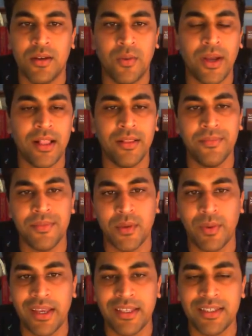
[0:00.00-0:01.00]
Well, the
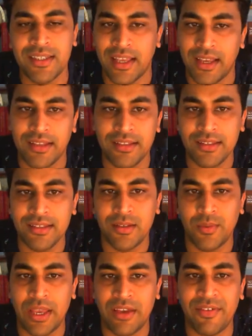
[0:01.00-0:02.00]
way it stands,
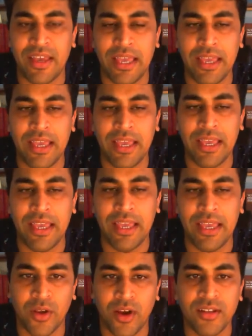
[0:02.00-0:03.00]
we have
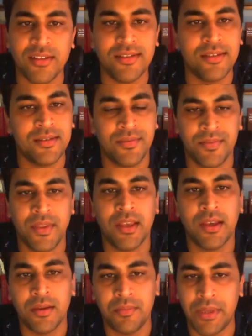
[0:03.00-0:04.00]
A0
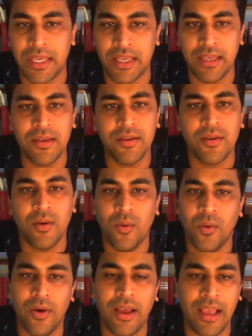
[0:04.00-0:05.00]
B
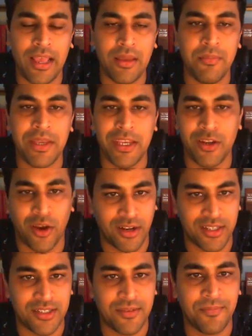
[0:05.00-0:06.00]
or A B0.
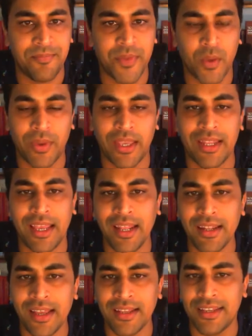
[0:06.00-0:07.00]
We can add
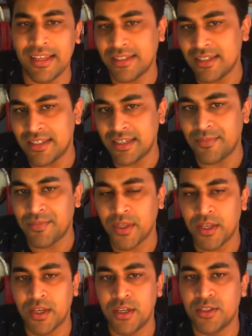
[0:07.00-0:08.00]
an identity
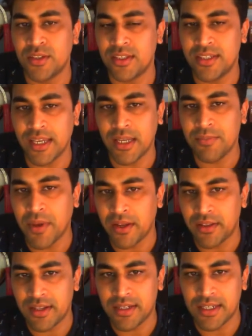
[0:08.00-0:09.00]
to the second part
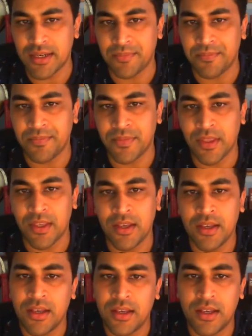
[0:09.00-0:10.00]
of the term,
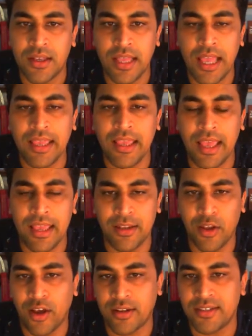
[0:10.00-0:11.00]

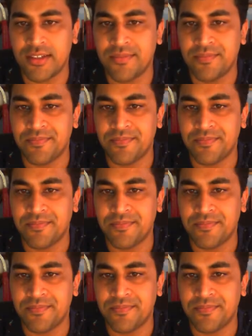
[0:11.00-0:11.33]
A0.